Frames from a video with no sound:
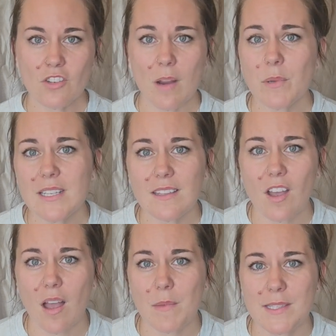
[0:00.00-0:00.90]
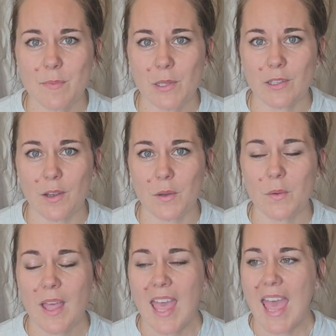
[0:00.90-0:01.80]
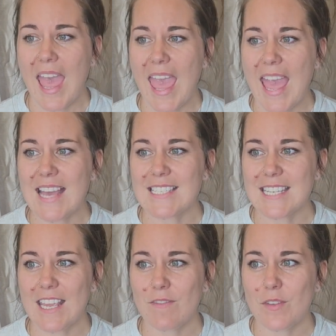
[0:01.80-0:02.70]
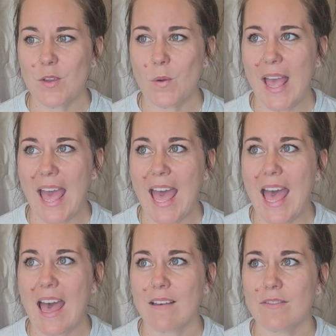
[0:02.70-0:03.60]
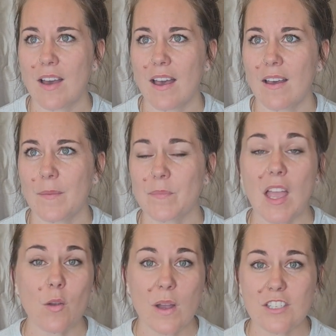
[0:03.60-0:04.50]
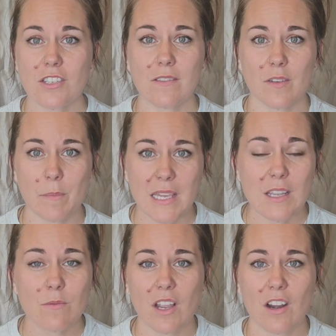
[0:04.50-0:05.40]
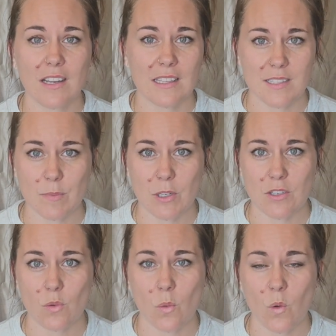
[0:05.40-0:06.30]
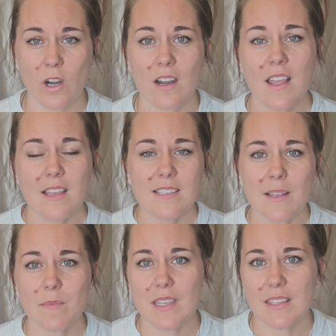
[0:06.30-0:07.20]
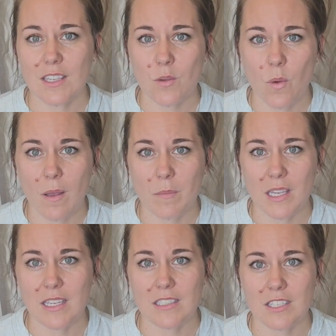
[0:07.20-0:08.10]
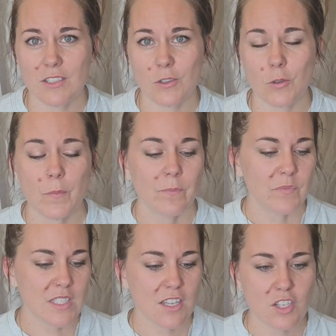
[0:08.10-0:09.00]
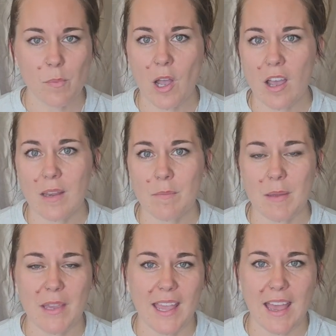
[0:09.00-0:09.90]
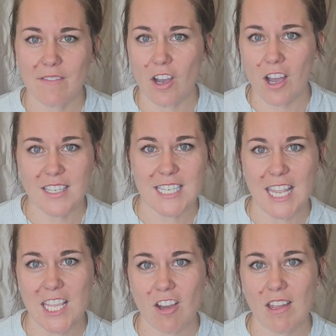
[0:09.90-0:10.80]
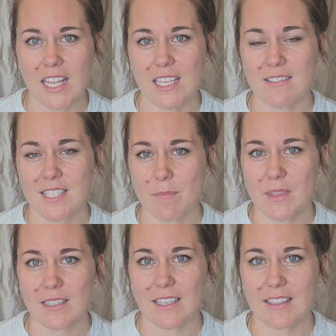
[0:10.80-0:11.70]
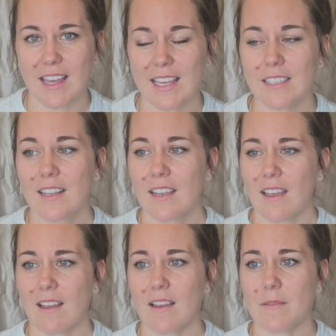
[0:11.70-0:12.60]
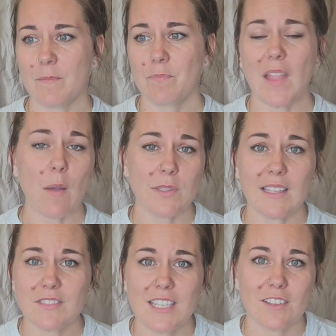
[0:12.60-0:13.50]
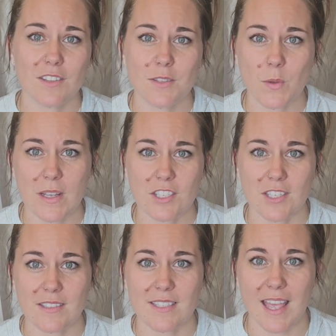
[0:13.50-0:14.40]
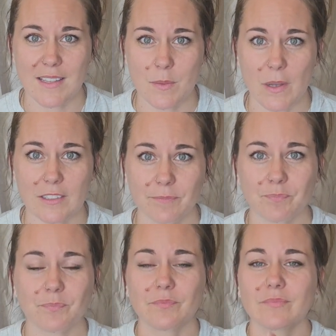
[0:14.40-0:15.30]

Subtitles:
drop it in the comments below. And if you have a question for me regarding the spiritual war, something that you want me to touch upon, maybe I have a hot take on it, something like that, I would love to hear those questions as well.